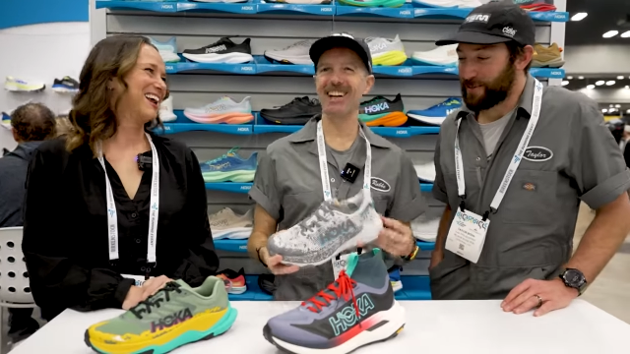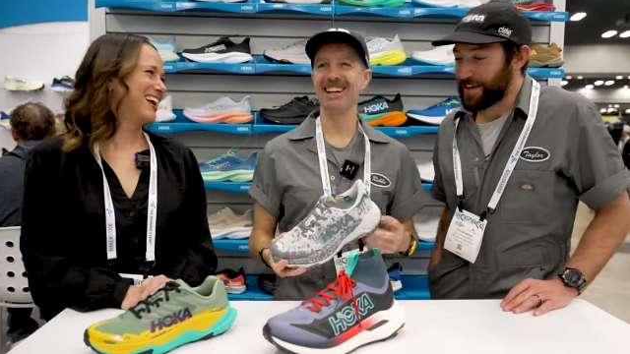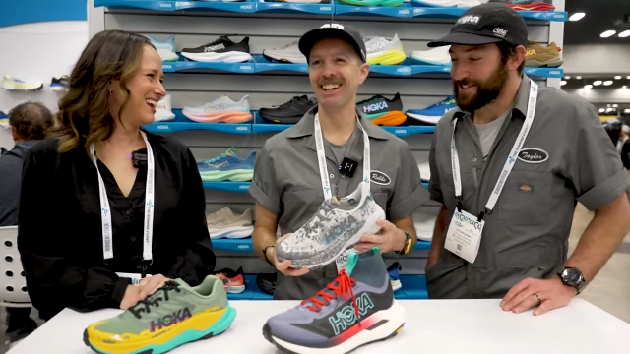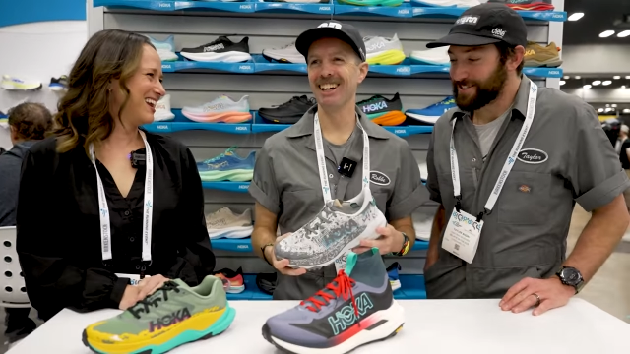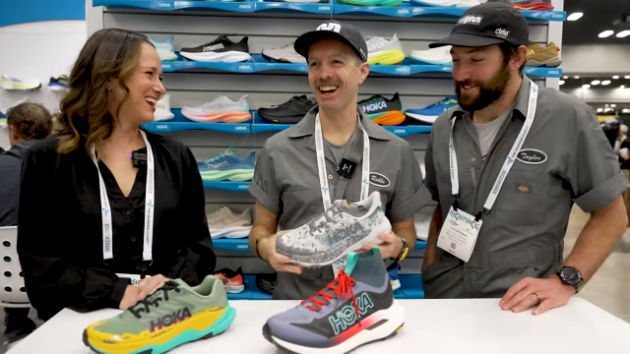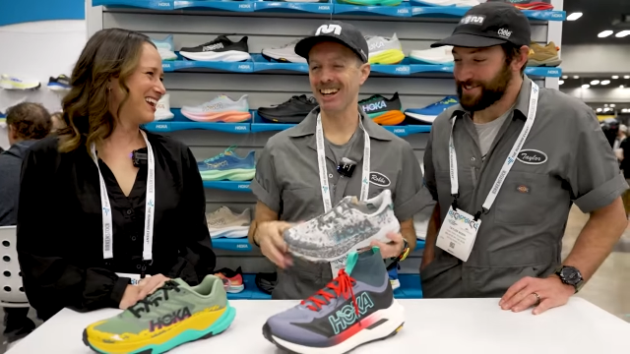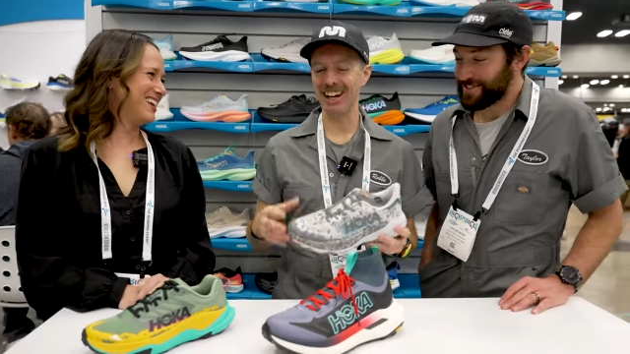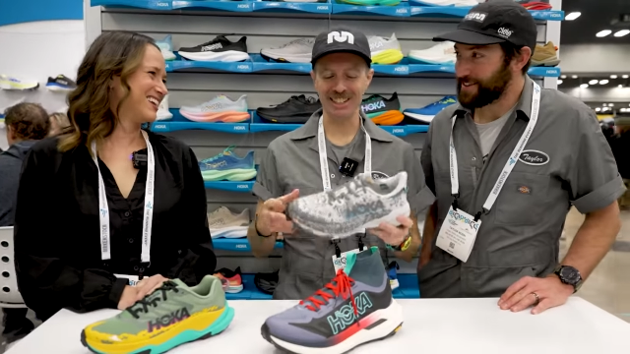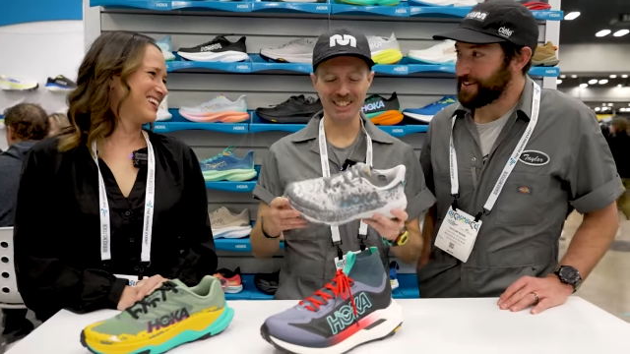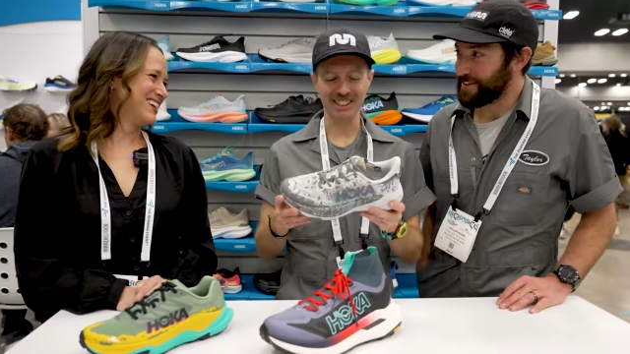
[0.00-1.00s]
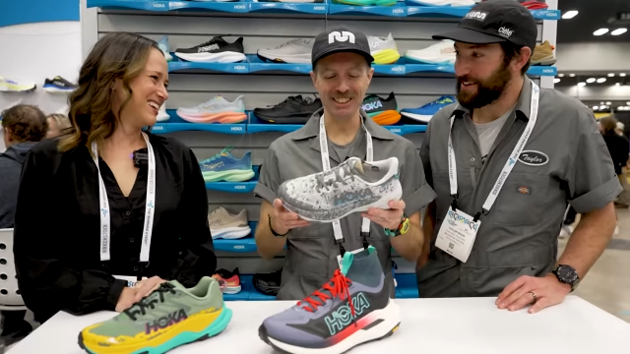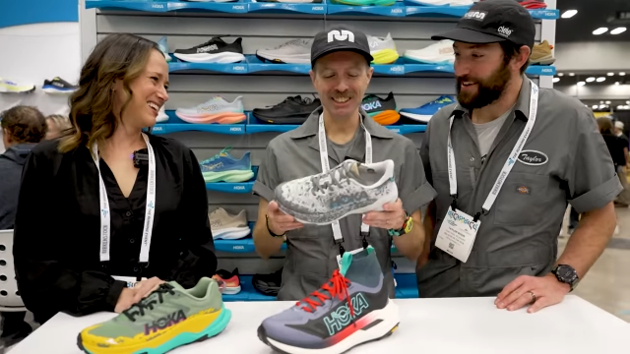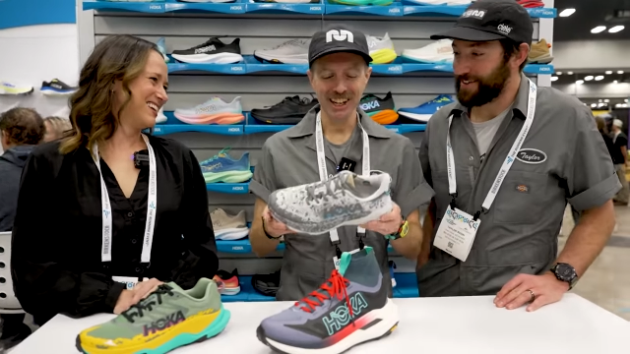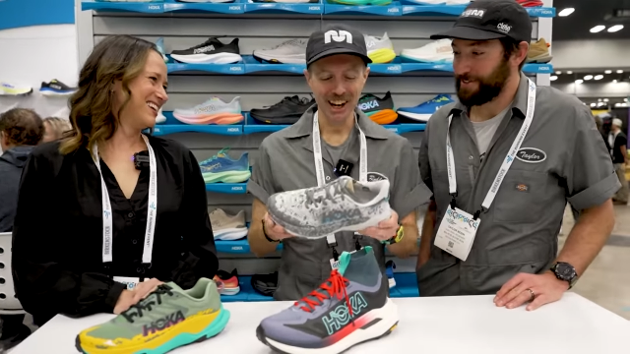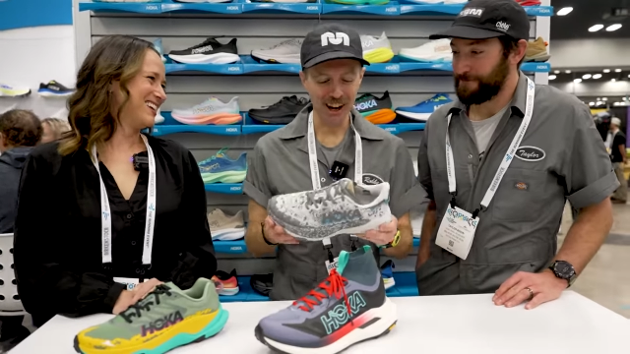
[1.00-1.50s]
Speaker 1: price. I got you.
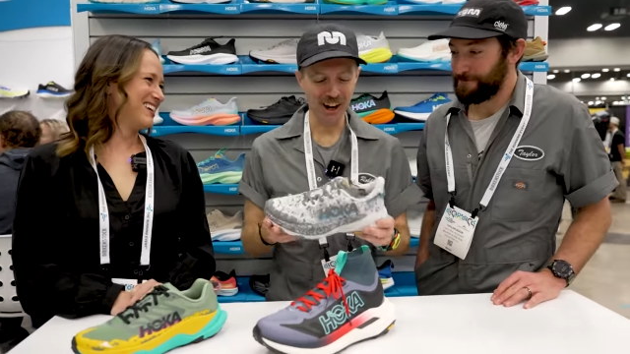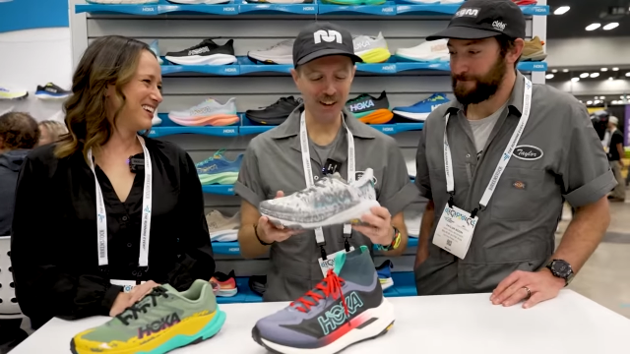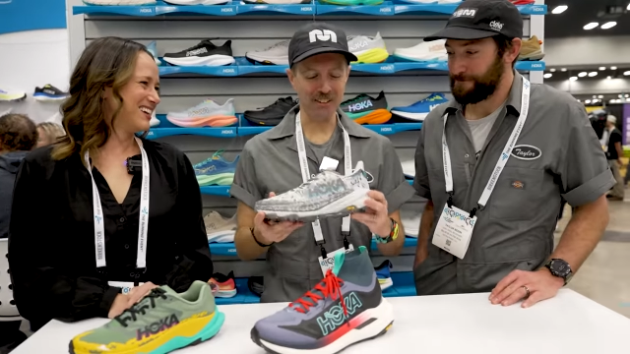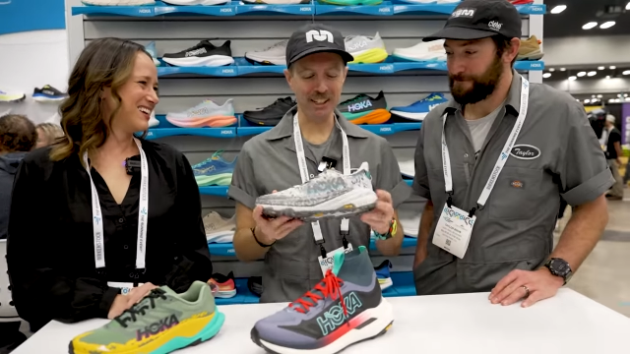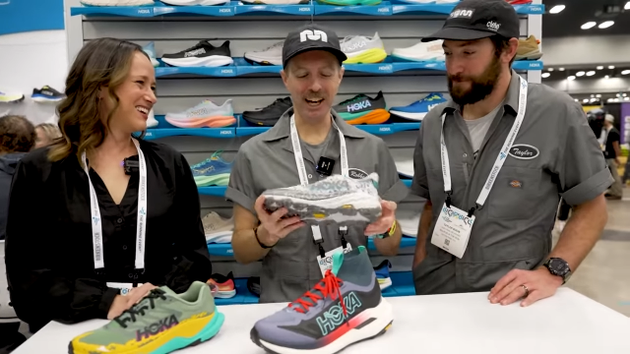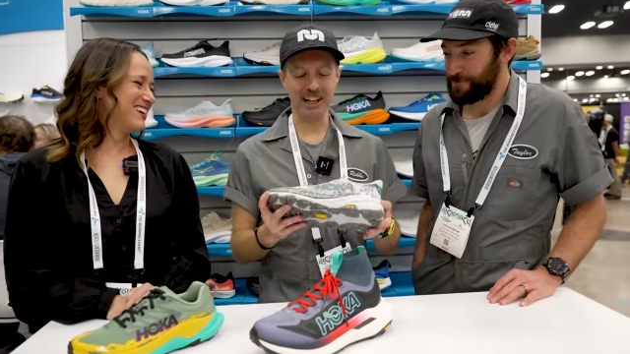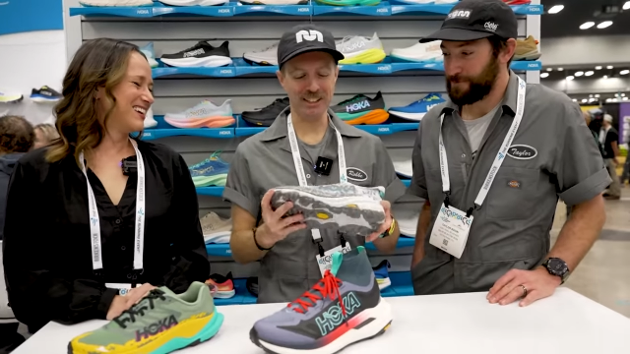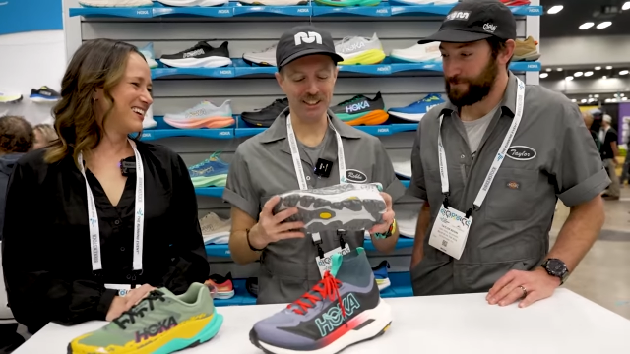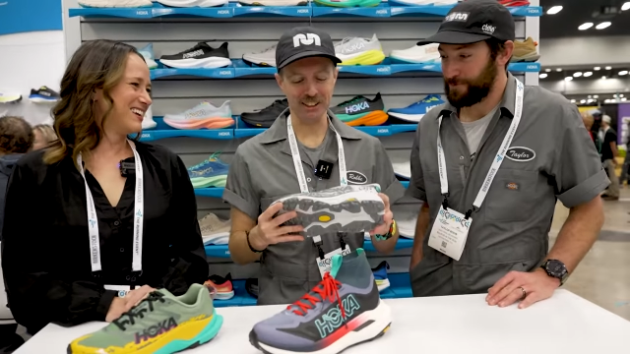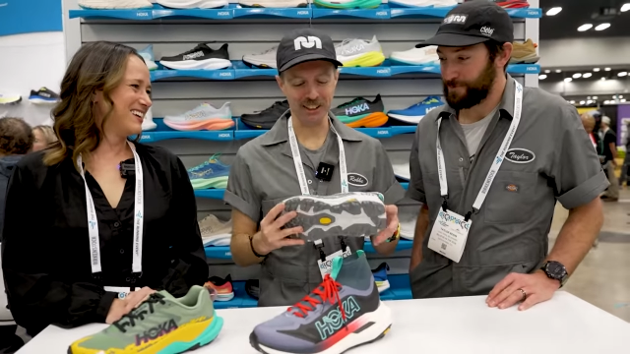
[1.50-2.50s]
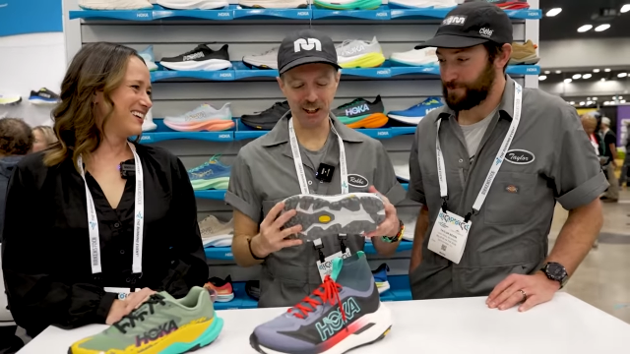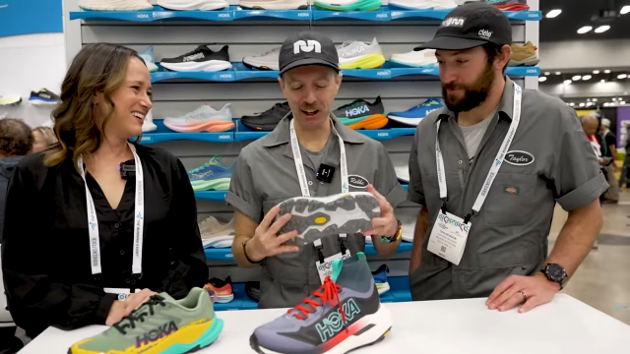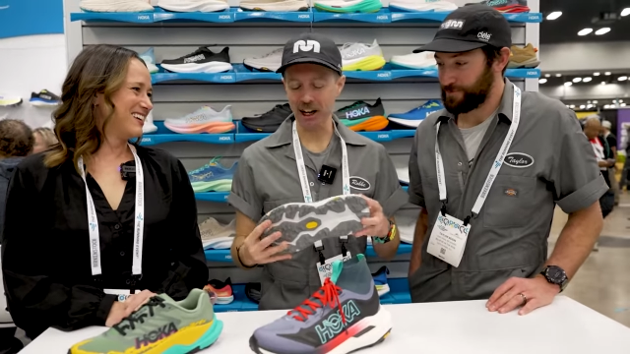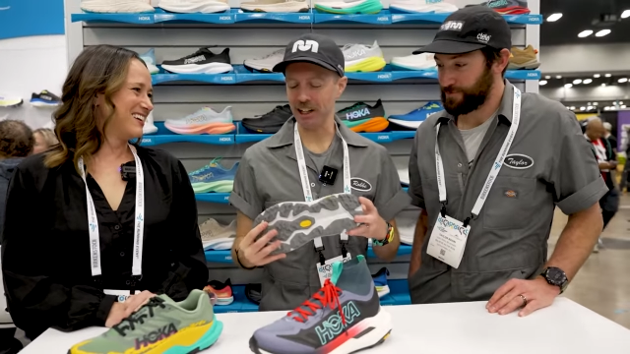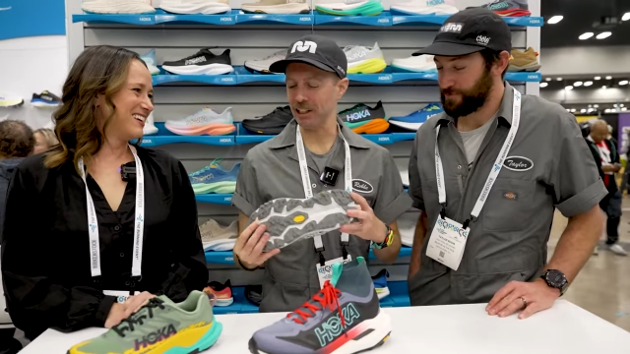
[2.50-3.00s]
Yeah. Um, yeah. Still. All
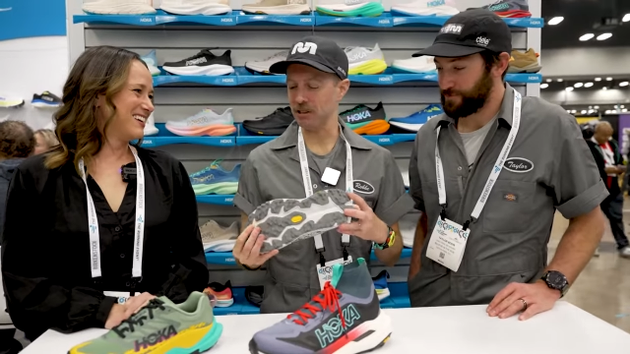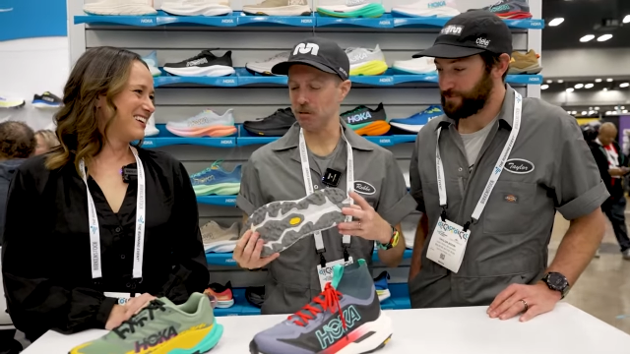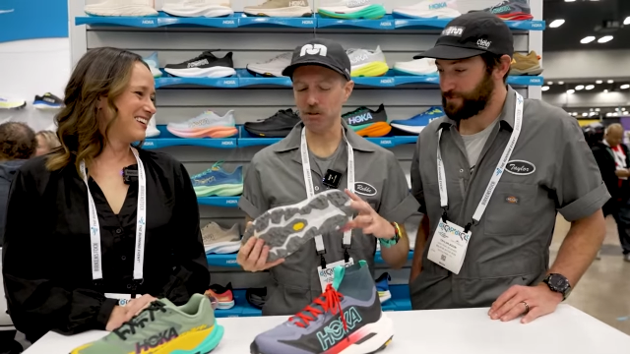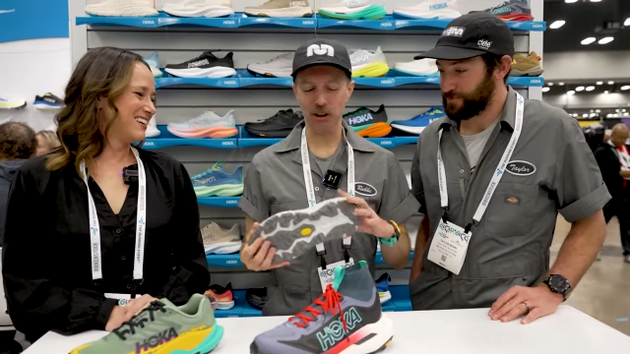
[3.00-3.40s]
right. Let's move